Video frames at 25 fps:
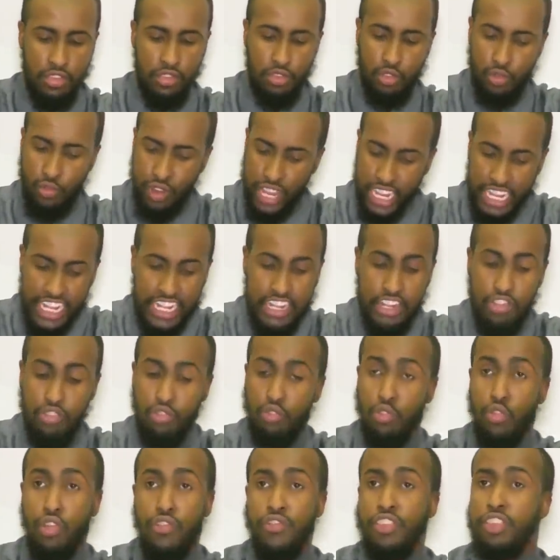So reading the
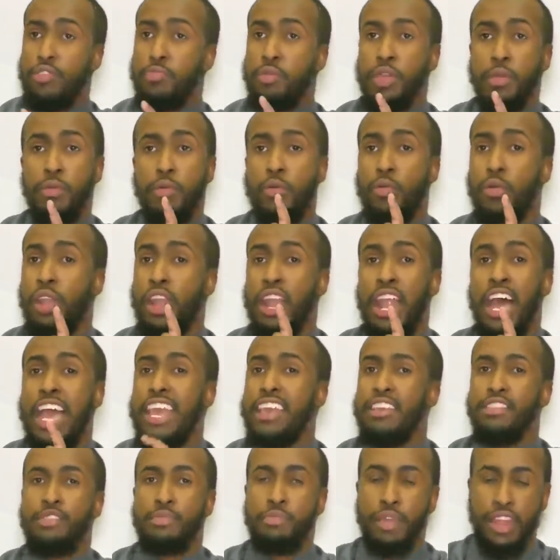story of these people,
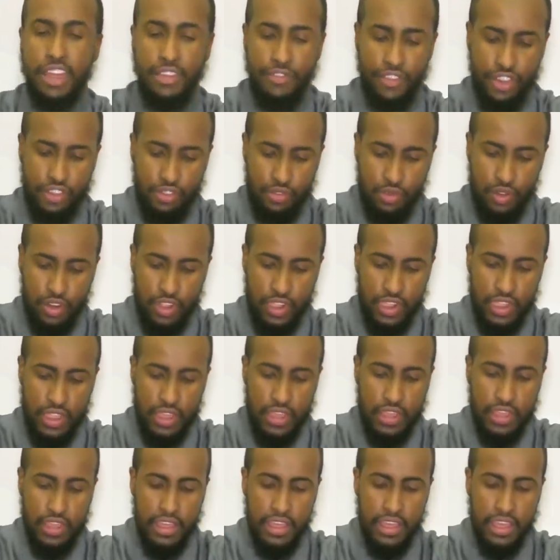wallahi, it's beneficial.
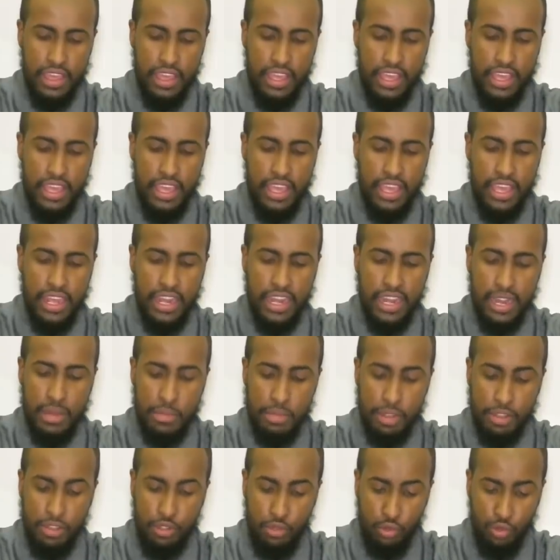
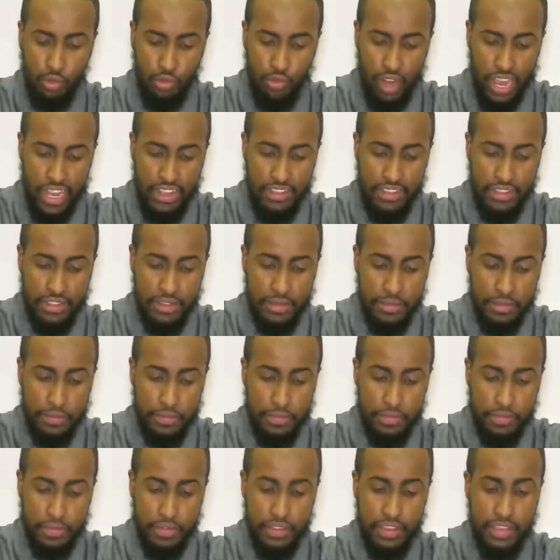Number two, right?
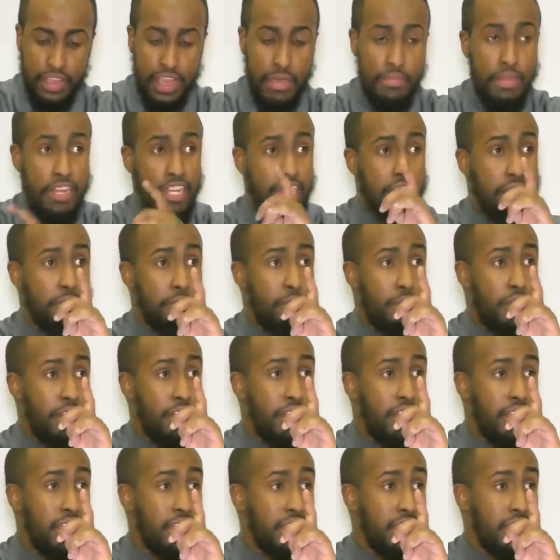I mentioned number
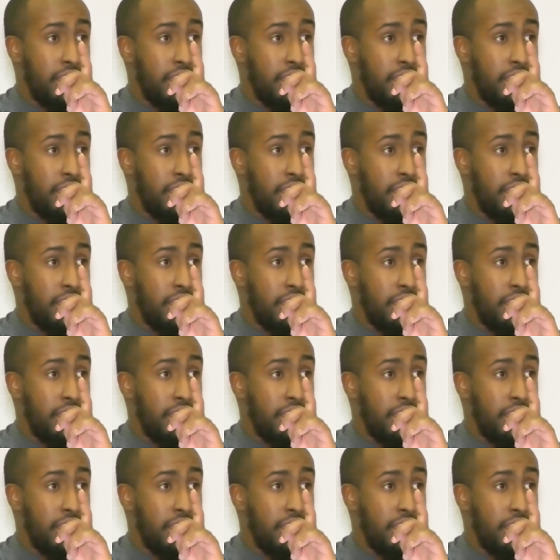one.